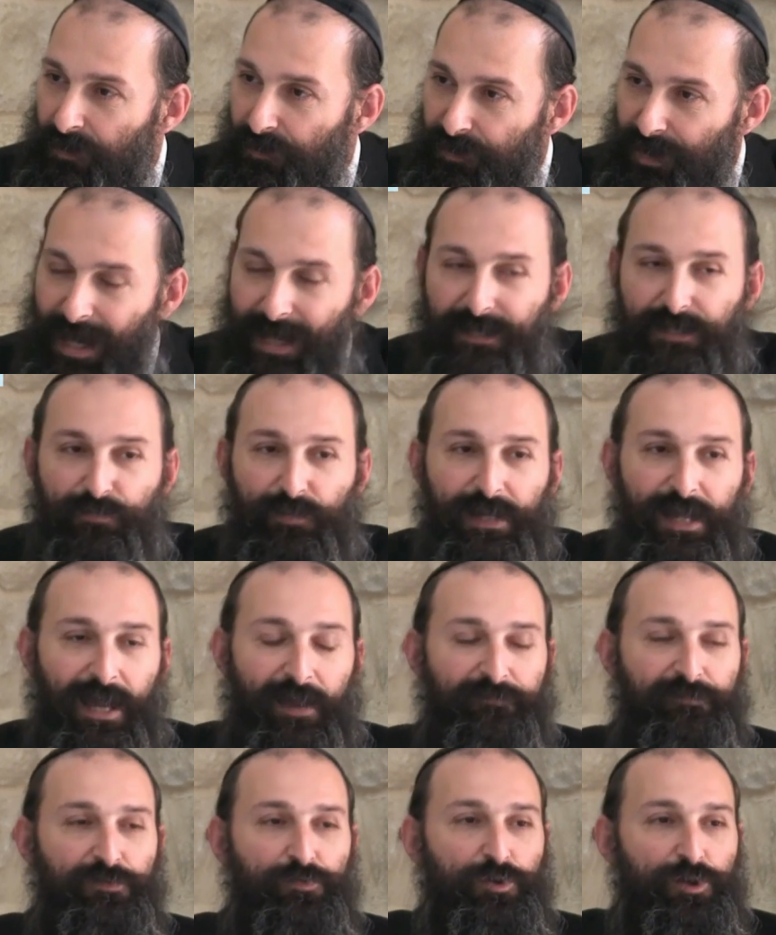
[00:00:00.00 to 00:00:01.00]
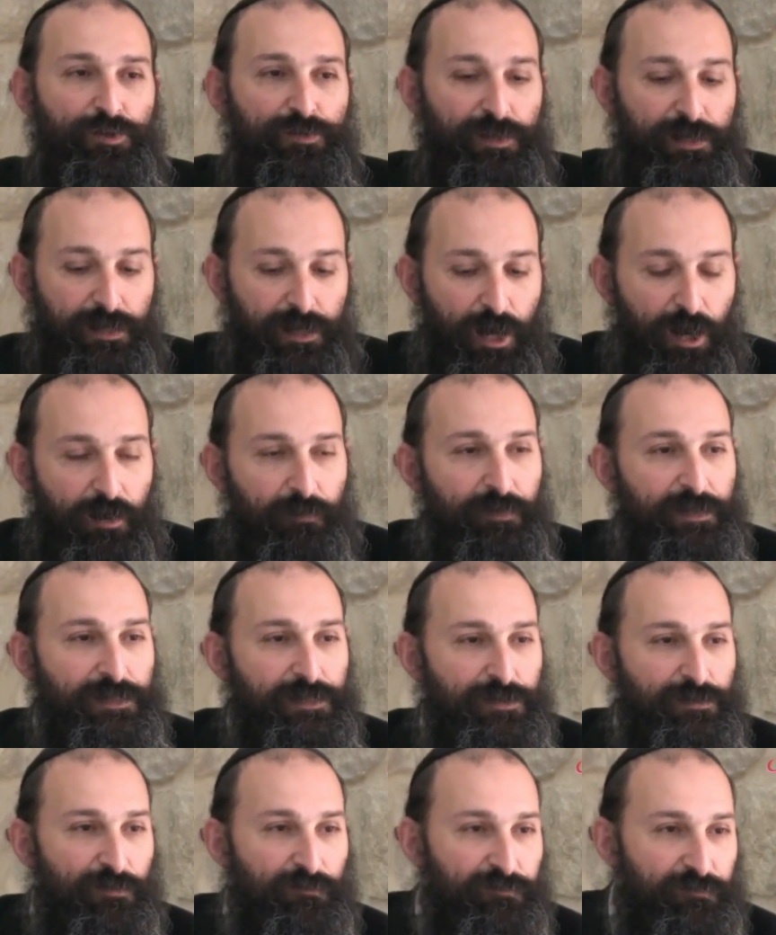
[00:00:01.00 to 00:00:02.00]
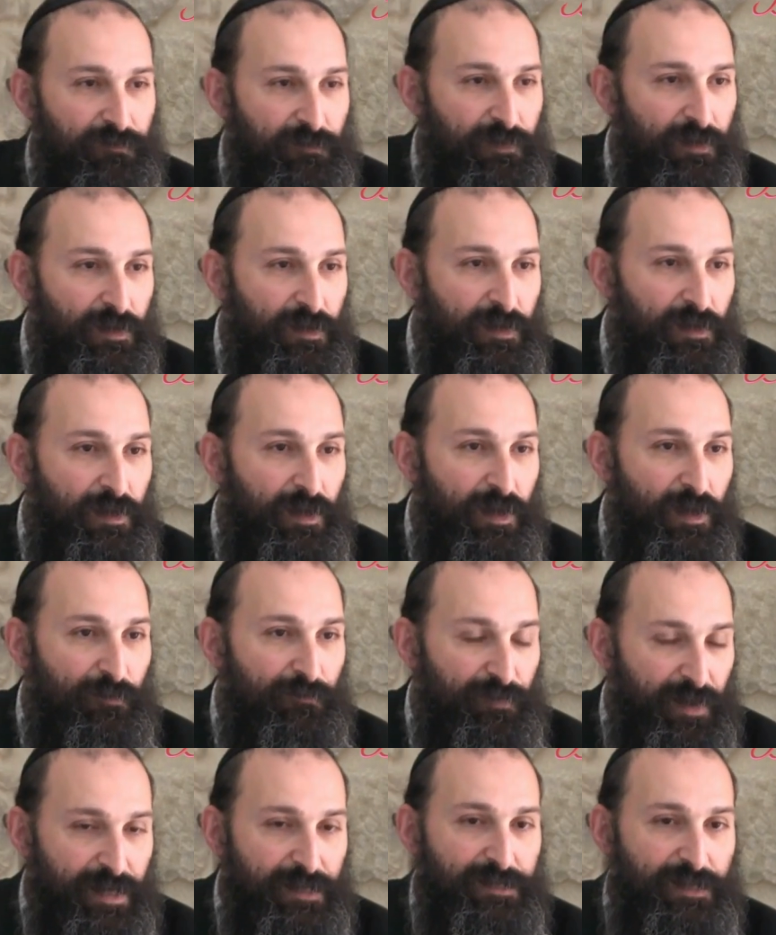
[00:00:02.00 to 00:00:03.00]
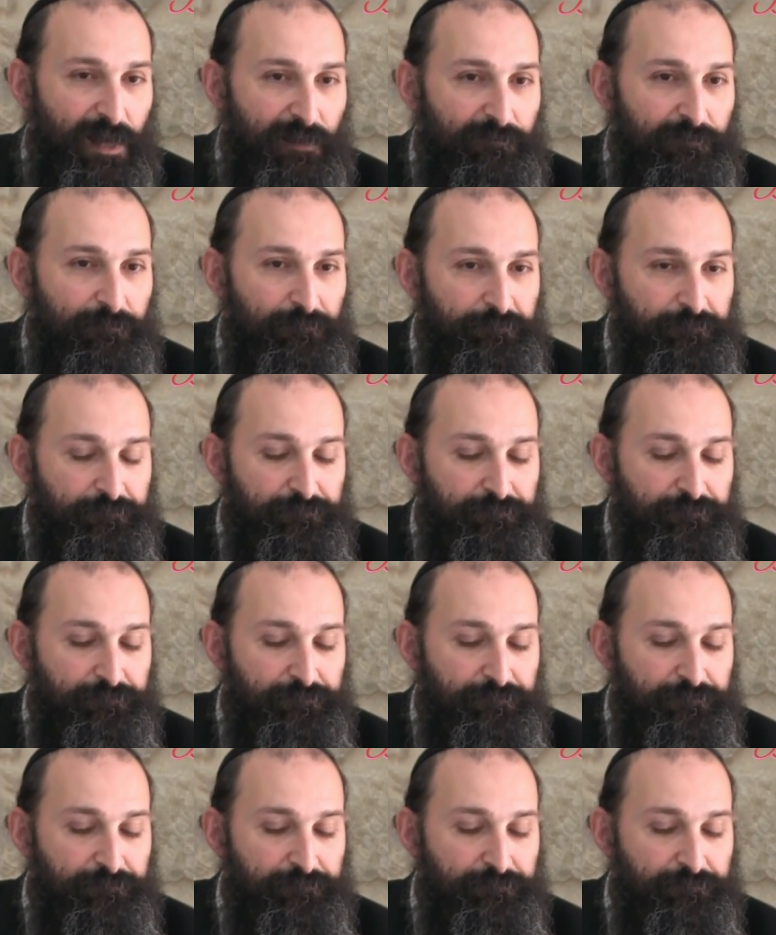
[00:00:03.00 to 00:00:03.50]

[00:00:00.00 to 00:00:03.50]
That's when I have to wear the garments of Esav.